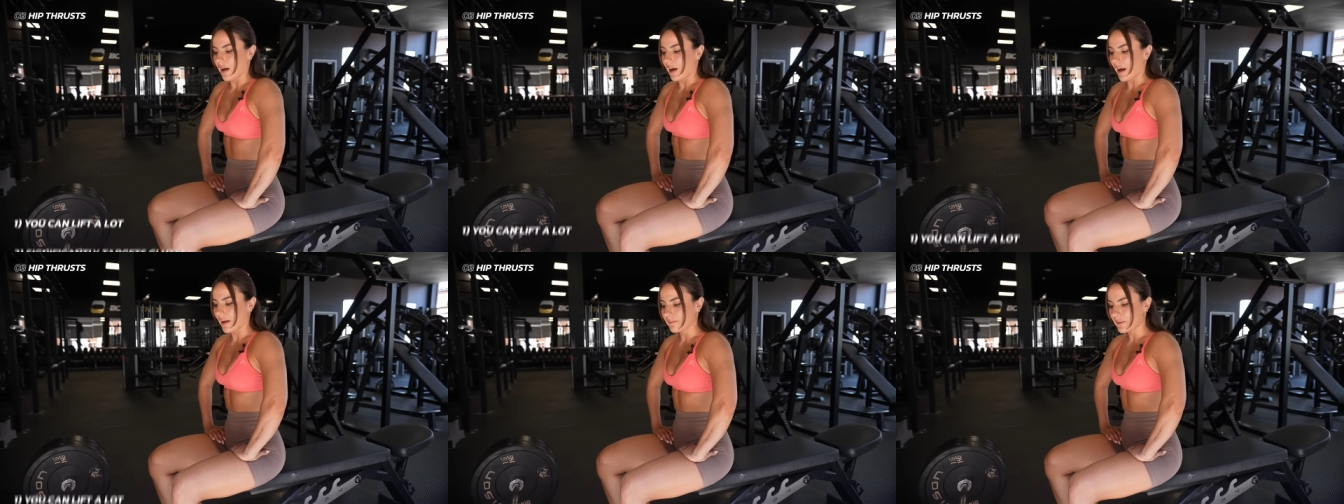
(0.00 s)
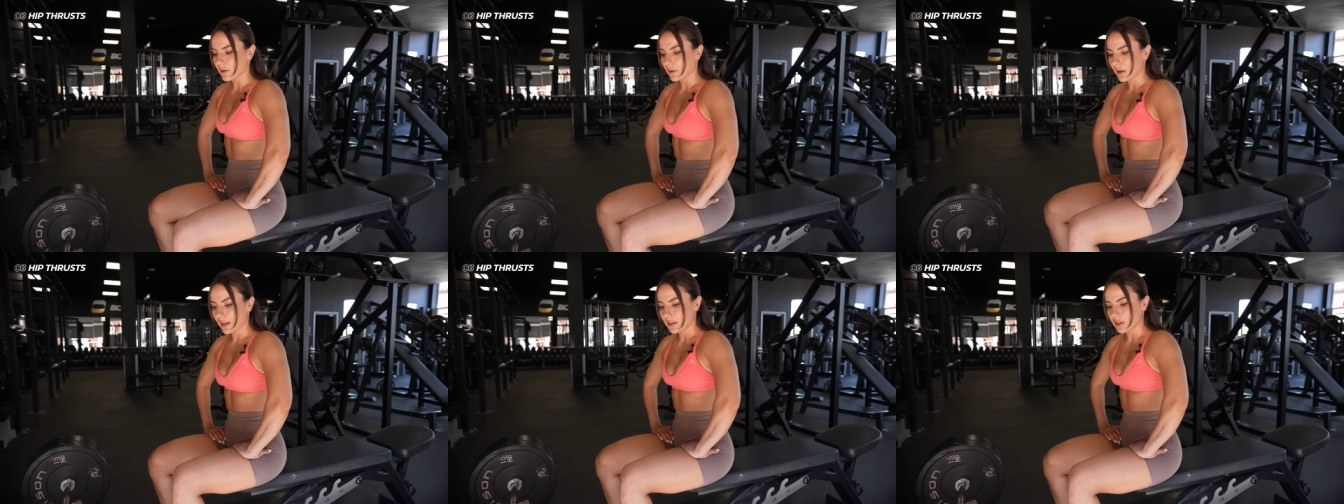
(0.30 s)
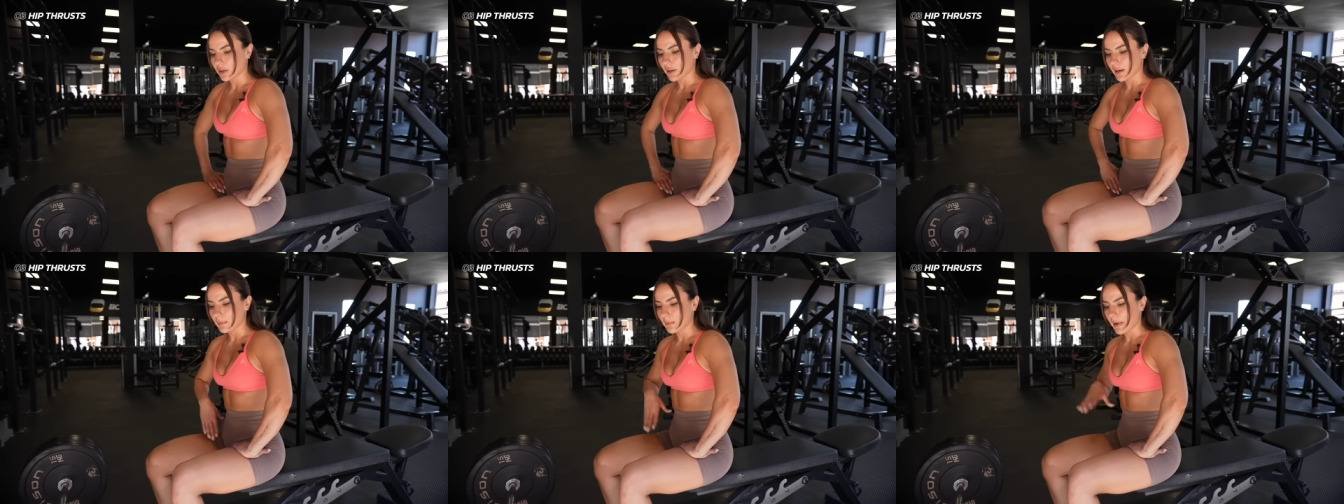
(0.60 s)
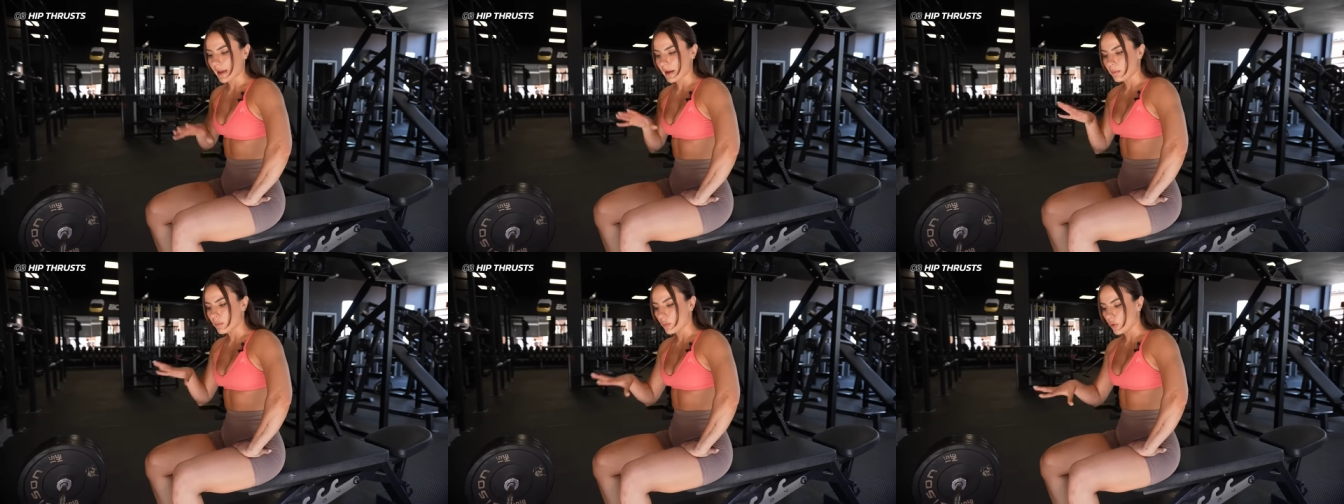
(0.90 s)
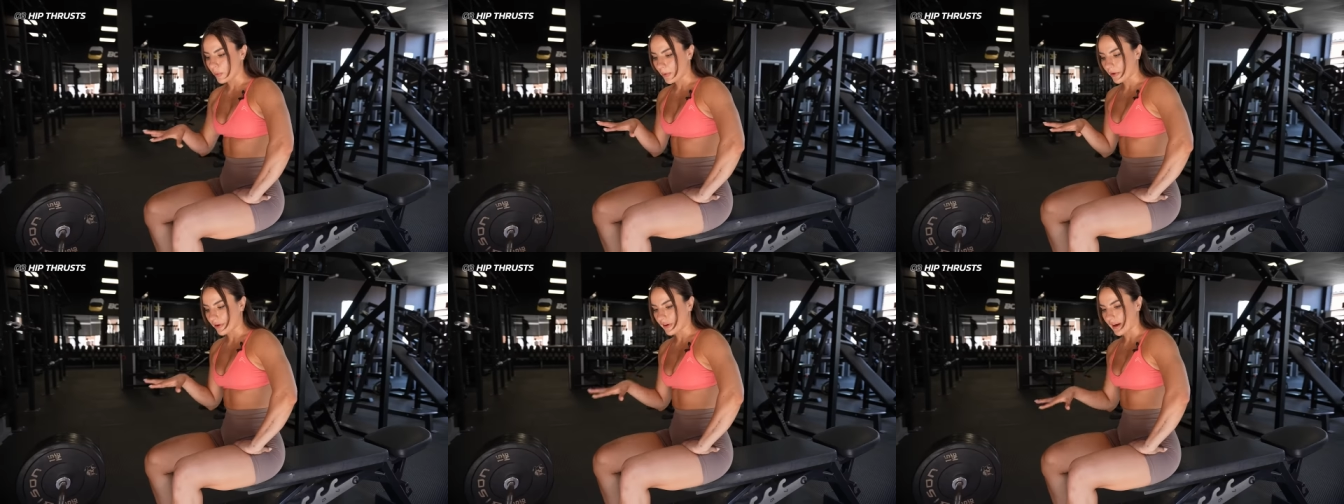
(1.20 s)
I feel like you can make
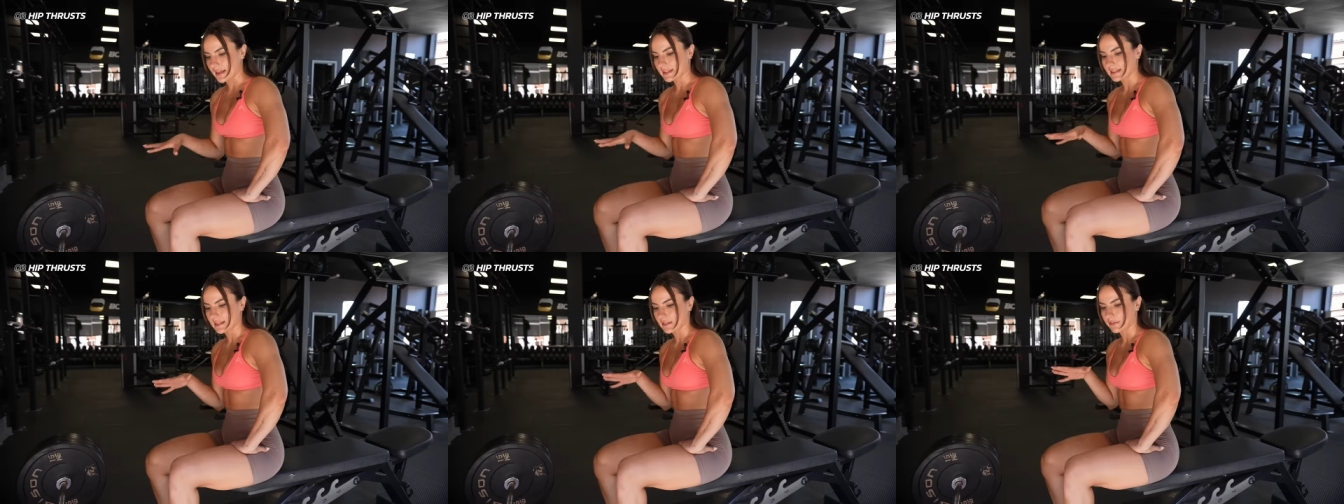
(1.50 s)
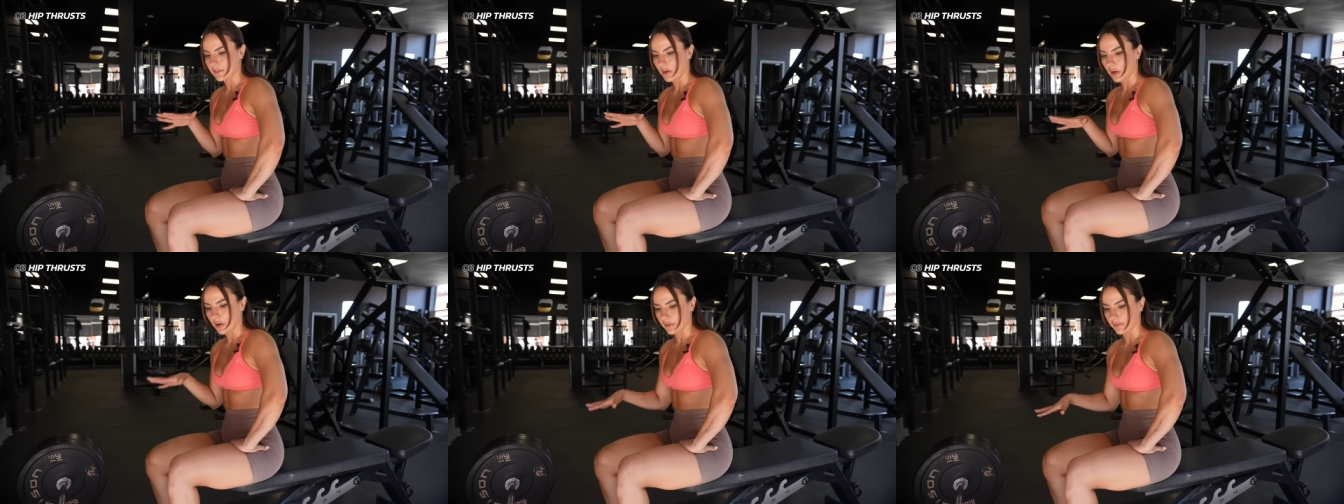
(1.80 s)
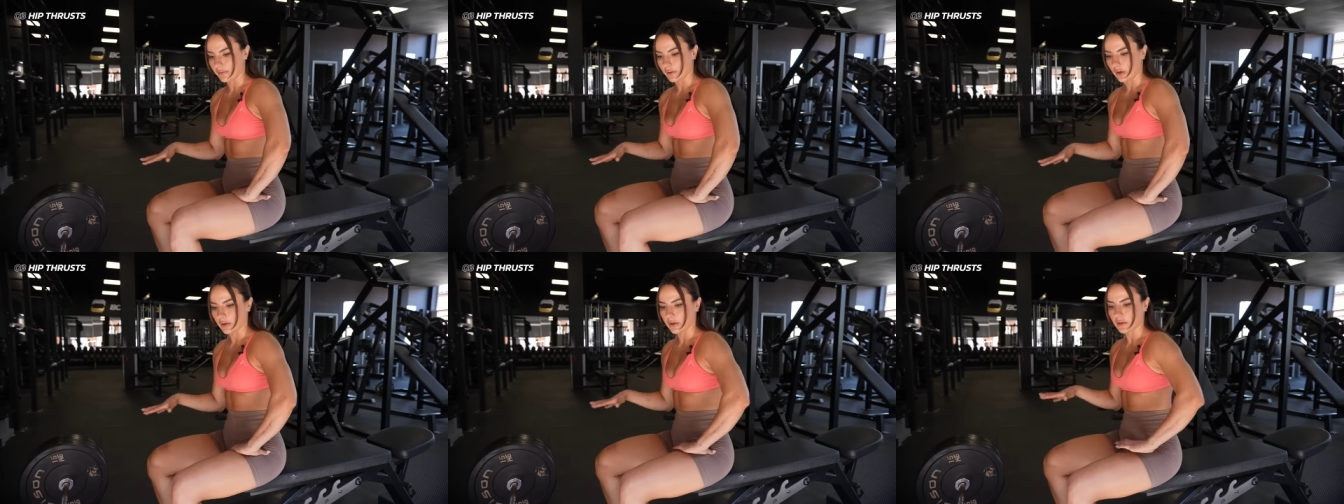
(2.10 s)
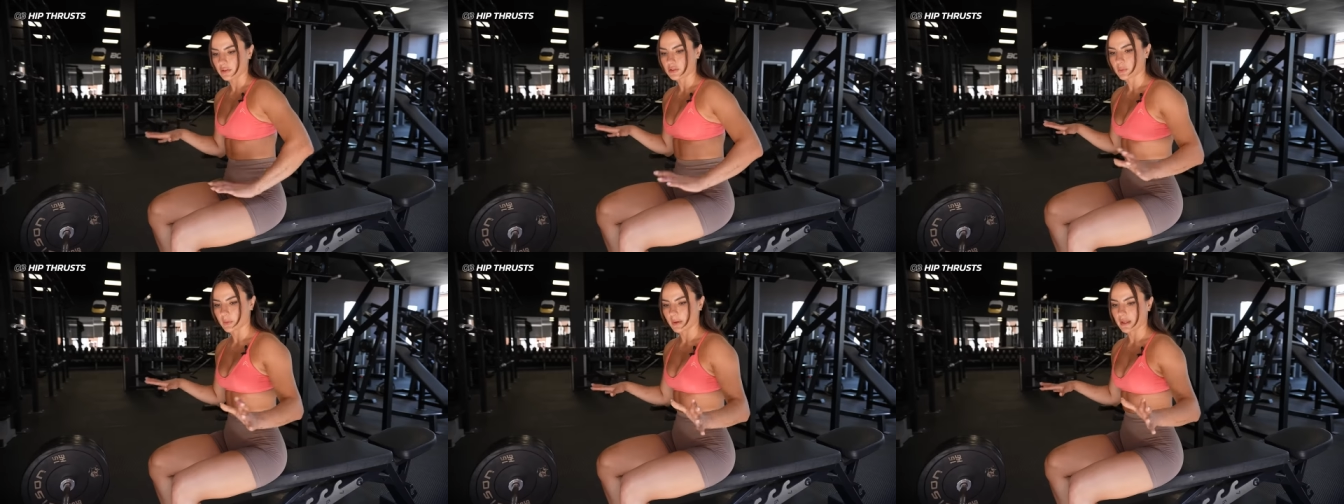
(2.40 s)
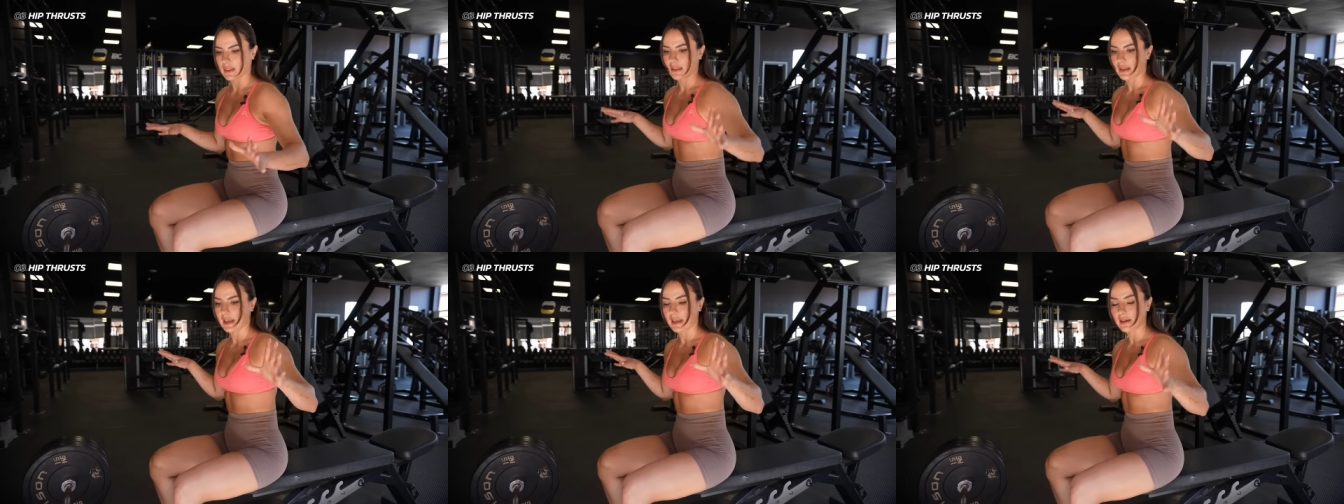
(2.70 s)
more progressive overload
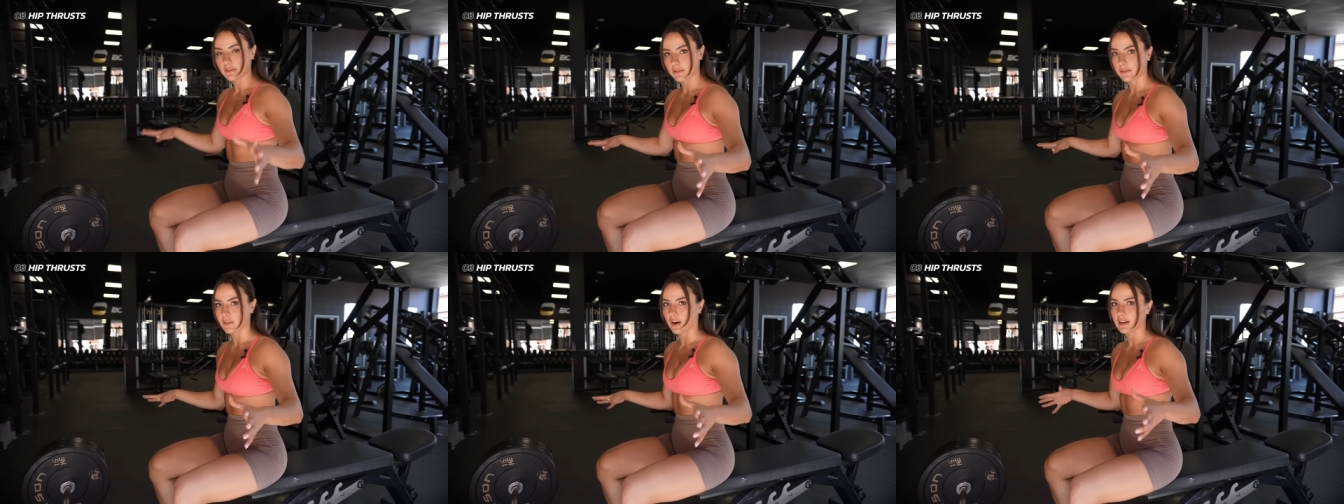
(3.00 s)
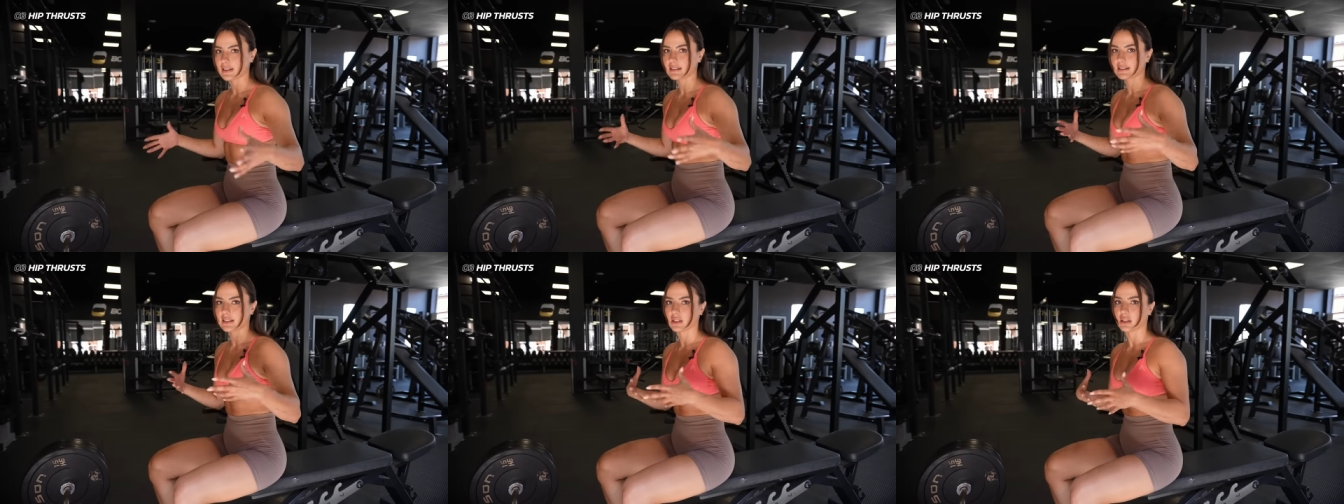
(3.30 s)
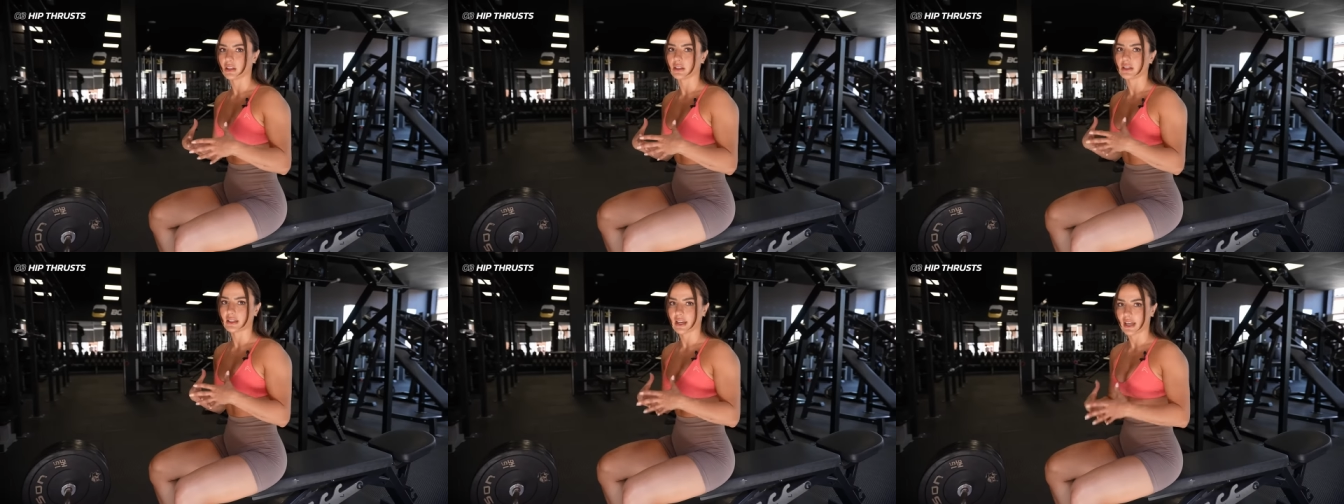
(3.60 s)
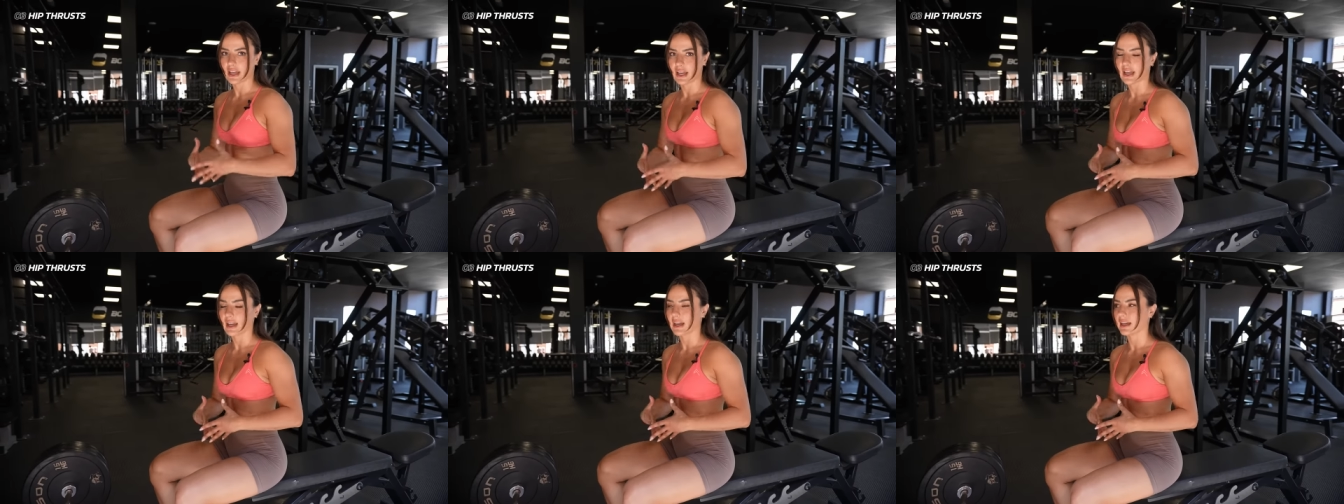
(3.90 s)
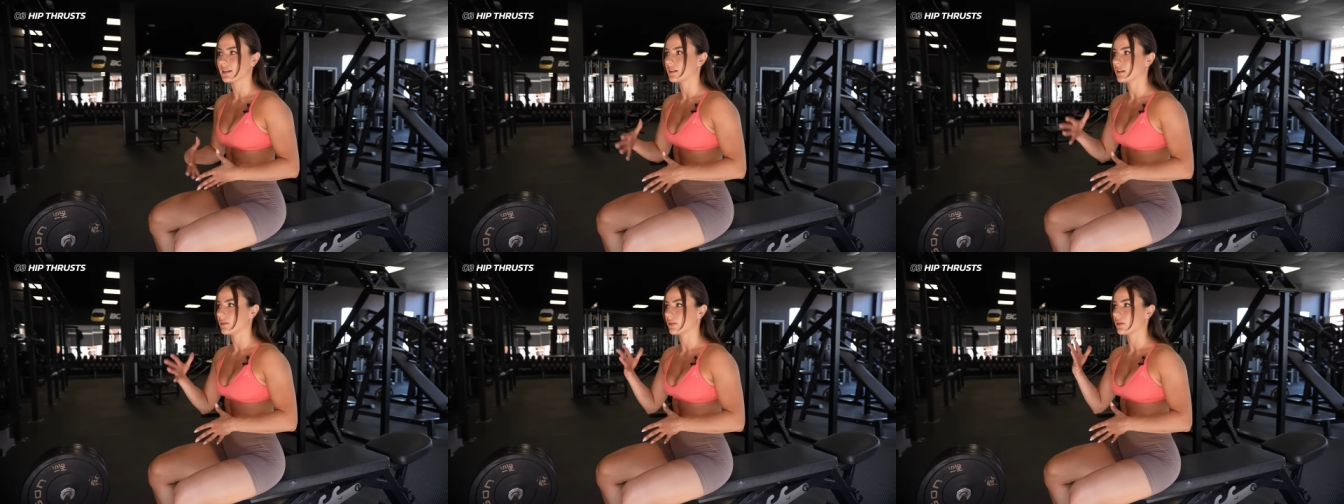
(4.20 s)
with hip thrust than you
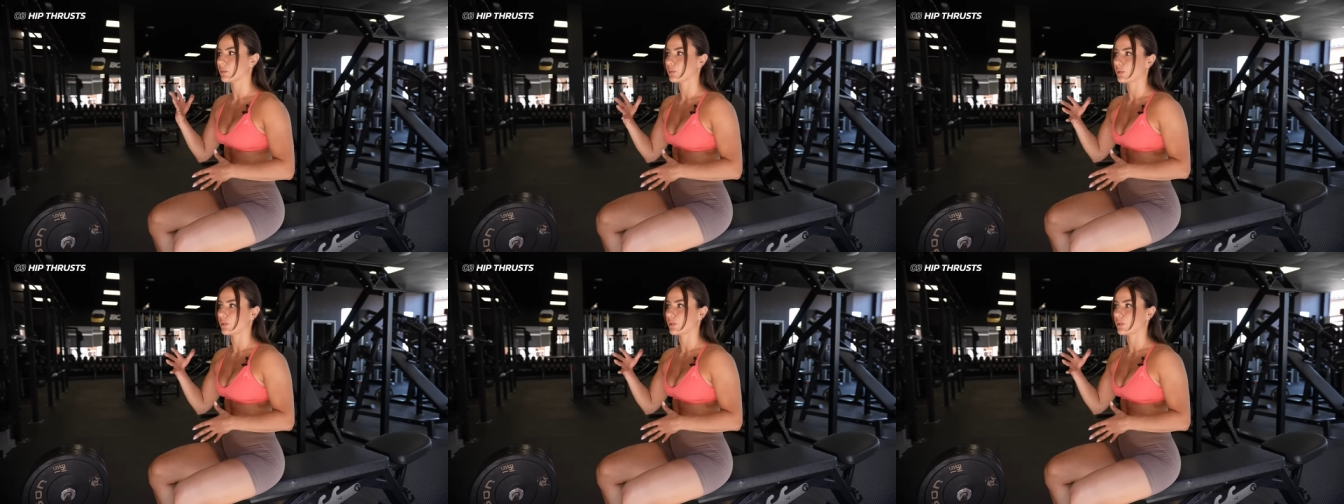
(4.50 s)
can